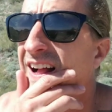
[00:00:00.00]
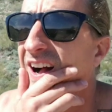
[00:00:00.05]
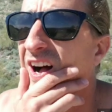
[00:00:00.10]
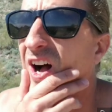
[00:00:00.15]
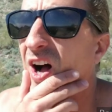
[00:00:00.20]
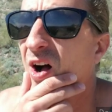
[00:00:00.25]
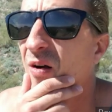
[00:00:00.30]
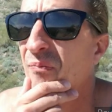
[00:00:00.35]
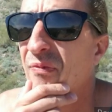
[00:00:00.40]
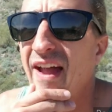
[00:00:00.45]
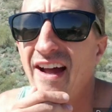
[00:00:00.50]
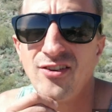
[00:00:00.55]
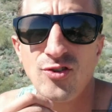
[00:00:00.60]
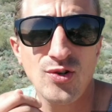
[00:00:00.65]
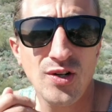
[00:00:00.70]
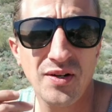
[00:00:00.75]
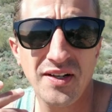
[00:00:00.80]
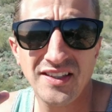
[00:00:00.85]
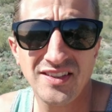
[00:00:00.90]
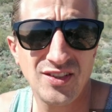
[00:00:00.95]
Um, that
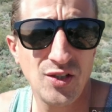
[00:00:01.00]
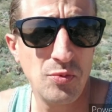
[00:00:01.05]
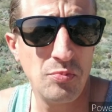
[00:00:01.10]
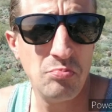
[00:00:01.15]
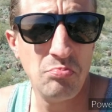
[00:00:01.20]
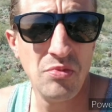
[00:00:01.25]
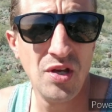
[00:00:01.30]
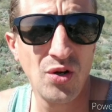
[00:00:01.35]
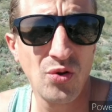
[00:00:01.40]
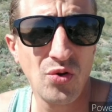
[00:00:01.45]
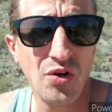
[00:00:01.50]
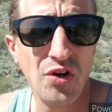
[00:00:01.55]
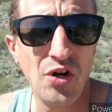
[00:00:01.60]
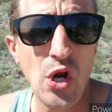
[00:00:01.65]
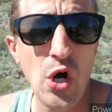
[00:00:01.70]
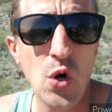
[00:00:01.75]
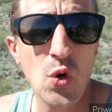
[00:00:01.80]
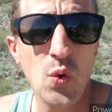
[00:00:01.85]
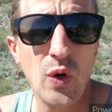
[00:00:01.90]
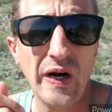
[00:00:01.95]
trailhead's in the middle of
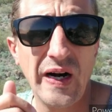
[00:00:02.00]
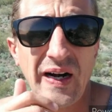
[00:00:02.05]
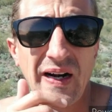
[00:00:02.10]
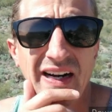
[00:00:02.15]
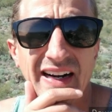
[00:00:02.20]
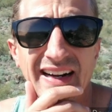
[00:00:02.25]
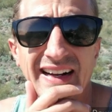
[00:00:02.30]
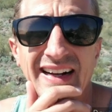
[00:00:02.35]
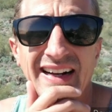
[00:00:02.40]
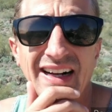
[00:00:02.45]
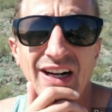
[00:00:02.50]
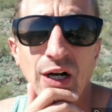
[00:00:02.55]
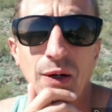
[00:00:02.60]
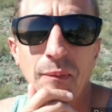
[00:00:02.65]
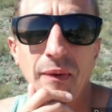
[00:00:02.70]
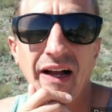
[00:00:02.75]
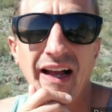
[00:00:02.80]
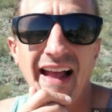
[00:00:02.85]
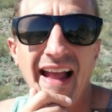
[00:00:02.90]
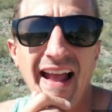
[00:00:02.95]
nowhere.
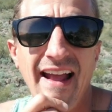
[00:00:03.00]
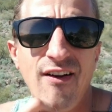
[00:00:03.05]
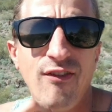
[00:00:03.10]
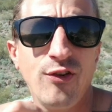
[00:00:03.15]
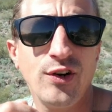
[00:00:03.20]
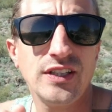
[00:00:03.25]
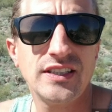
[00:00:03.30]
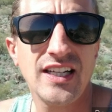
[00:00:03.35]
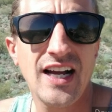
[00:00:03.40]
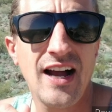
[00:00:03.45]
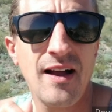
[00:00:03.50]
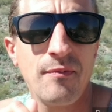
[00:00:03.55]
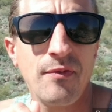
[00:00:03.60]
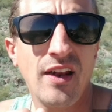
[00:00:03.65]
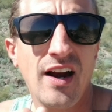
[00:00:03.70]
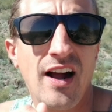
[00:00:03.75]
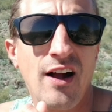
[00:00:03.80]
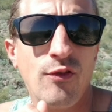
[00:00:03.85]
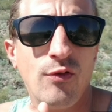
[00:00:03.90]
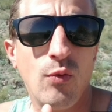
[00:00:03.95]
Um, every time
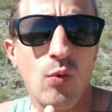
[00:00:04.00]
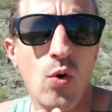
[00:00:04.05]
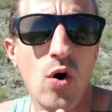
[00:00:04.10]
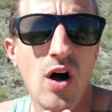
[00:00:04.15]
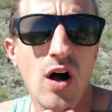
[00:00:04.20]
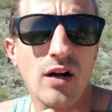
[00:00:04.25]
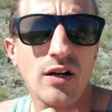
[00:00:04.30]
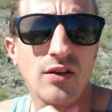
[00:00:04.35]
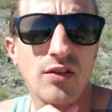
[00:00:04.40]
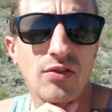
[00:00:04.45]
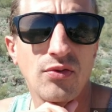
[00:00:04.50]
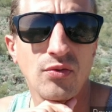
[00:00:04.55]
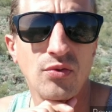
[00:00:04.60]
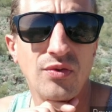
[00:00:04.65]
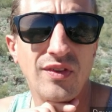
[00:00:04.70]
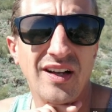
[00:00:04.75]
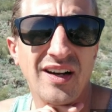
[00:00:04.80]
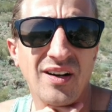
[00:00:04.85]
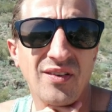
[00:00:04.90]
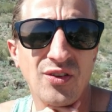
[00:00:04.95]
that I've walked
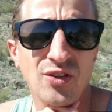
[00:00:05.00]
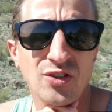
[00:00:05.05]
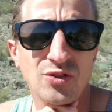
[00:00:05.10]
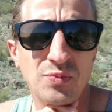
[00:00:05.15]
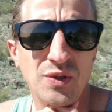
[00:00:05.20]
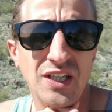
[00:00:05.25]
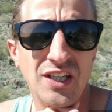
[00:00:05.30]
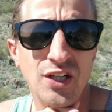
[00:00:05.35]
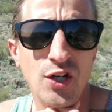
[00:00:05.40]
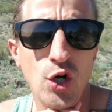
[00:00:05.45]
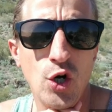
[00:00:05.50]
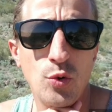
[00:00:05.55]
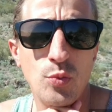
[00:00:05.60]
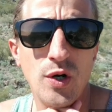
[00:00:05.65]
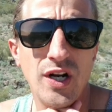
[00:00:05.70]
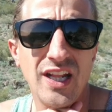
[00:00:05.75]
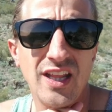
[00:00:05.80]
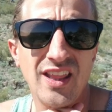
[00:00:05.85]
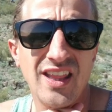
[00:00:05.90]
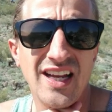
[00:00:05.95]
through there, there's been
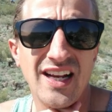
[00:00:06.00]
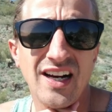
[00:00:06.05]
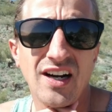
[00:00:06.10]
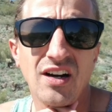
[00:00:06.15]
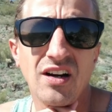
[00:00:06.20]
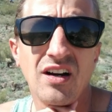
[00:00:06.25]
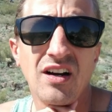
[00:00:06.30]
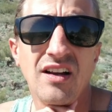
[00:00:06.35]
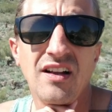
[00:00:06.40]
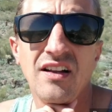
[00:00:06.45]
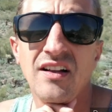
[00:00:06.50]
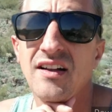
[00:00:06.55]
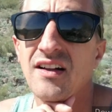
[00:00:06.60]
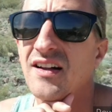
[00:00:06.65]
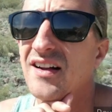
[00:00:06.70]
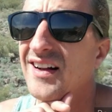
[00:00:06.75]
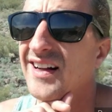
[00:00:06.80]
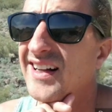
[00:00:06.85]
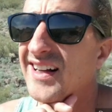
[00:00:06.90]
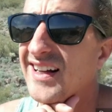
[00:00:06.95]
nobody there.
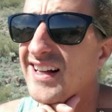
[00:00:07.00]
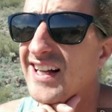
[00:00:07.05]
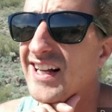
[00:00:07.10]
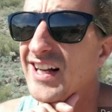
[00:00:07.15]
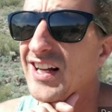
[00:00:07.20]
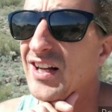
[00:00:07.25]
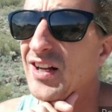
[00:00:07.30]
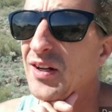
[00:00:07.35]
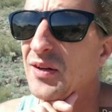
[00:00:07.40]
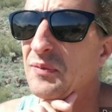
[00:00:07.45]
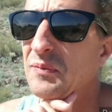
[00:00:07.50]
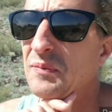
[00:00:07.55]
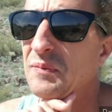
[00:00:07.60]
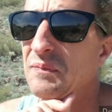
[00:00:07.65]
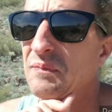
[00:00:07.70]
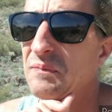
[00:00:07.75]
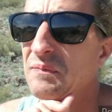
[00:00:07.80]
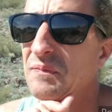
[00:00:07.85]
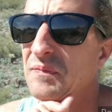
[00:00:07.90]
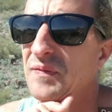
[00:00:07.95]
Um,
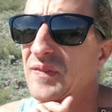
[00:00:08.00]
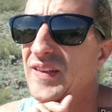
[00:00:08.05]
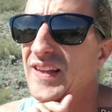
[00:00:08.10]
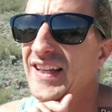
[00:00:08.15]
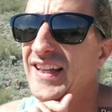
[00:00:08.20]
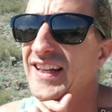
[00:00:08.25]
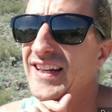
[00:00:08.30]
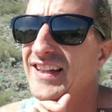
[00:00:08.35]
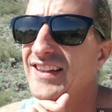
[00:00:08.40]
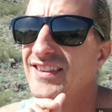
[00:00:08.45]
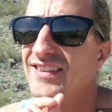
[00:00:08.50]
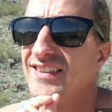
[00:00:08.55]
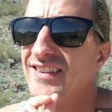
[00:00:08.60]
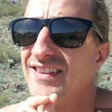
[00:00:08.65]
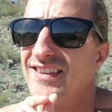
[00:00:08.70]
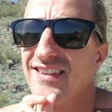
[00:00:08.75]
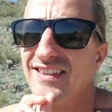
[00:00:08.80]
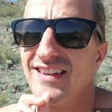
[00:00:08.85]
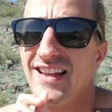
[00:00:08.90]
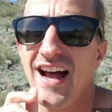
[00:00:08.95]
and
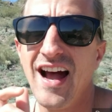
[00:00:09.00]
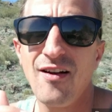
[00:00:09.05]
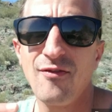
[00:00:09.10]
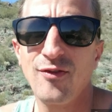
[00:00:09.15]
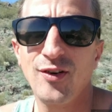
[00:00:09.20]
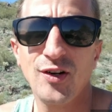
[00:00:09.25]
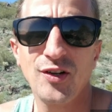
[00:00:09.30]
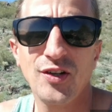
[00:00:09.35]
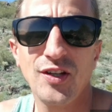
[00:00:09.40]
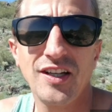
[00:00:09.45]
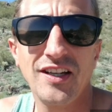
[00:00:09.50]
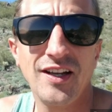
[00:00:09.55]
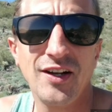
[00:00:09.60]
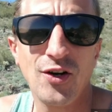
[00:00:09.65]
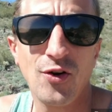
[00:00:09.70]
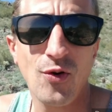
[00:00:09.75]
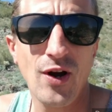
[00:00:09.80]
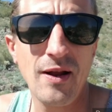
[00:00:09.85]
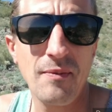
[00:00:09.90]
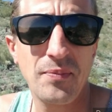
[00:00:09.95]
it's not really a
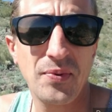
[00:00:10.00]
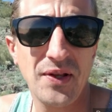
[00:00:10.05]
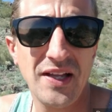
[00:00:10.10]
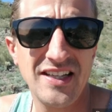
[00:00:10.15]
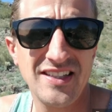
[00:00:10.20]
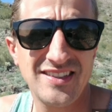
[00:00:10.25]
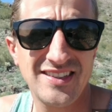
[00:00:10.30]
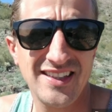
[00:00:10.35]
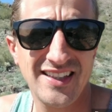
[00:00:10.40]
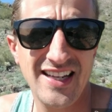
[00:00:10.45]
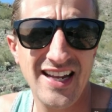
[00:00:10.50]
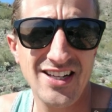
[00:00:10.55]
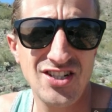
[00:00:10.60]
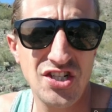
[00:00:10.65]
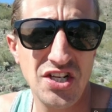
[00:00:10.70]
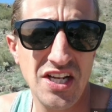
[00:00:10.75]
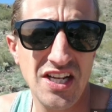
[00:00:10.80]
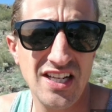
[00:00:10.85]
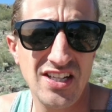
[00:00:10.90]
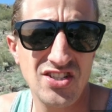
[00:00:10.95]
great place to
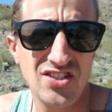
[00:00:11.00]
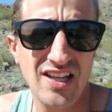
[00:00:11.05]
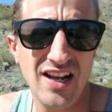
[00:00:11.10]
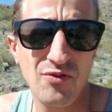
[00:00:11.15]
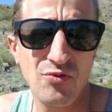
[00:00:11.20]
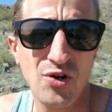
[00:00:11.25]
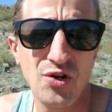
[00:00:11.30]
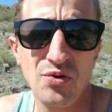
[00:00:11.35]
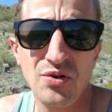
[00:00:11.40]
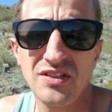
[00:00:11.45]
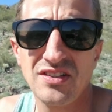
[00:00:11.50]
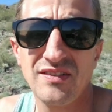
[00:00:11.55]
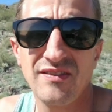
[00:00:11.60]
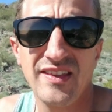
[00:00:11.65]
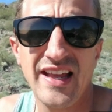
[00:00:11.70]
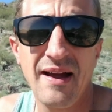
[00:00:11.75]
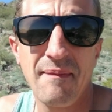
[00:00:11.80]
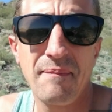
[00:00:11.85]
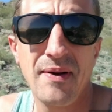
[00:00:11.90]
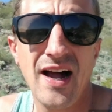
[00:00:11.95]
catch a hitch. That road
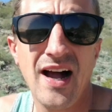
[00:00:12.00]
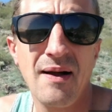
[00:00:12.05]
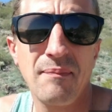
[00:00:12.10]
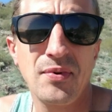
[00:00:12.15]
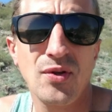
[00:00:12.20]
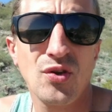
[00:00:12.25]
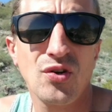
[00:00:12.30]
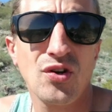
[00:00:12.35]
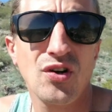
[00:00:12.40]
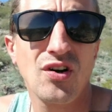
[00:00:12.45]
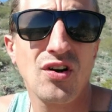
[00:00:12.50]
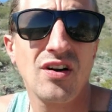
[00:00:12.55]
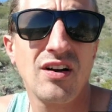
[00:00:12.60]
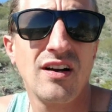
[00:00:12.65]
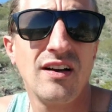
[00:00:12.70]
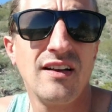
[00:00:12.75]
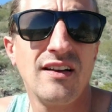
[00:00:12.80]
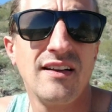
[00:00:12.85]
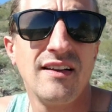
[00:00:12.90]
isn't that popular.